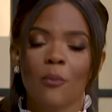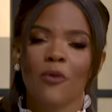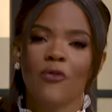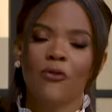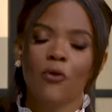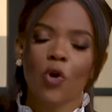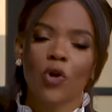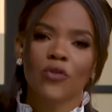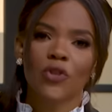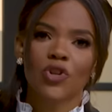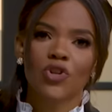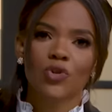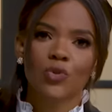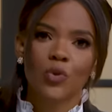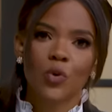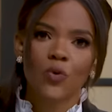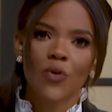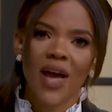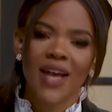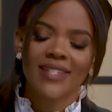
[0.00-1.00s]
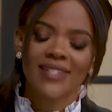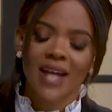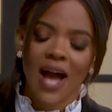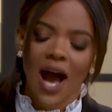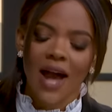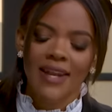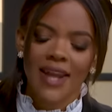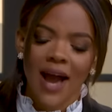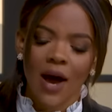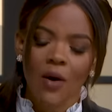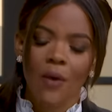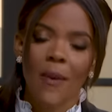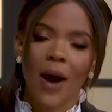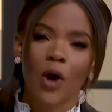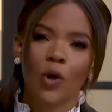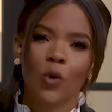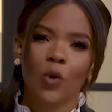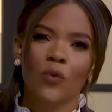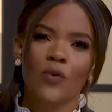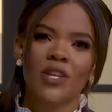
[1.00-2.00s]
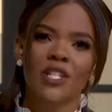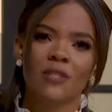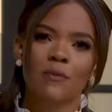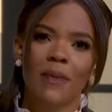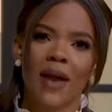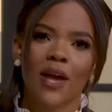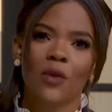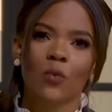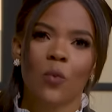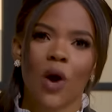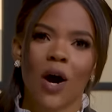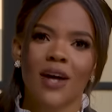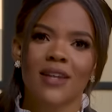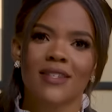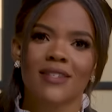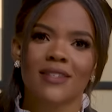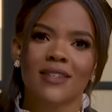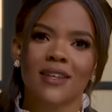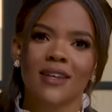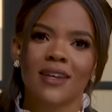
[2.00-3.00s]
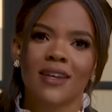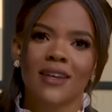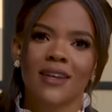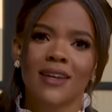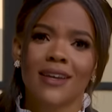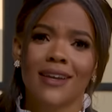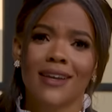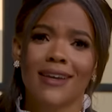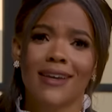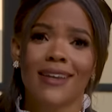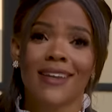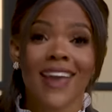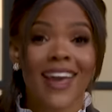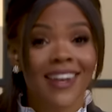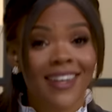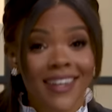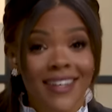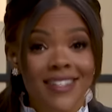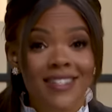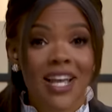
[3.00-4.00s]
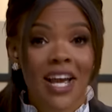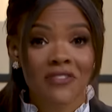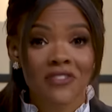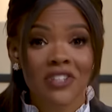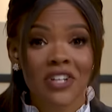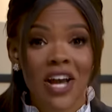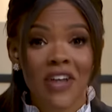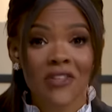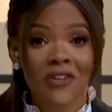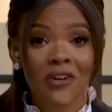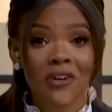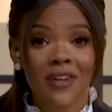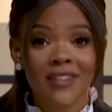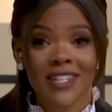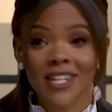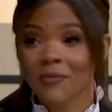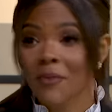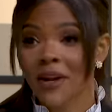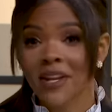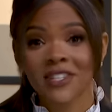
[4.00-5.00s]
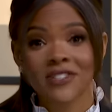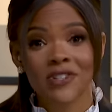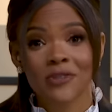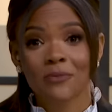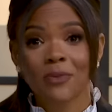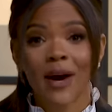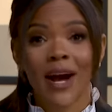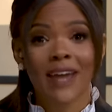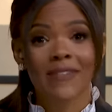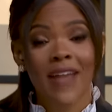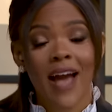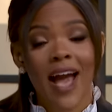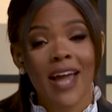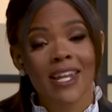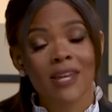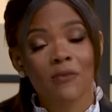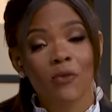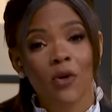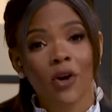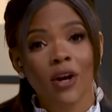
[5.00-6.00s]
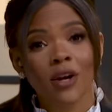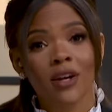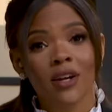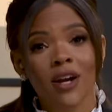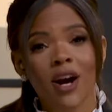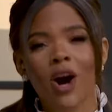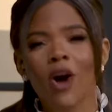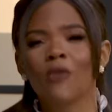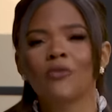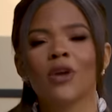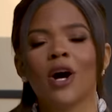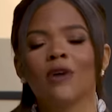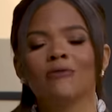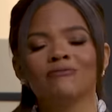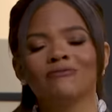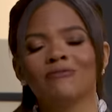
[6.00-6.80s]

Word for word: before the truth has gotten out about who this man was. getting his life together. Is anybody still buying that anymore? Oh, no,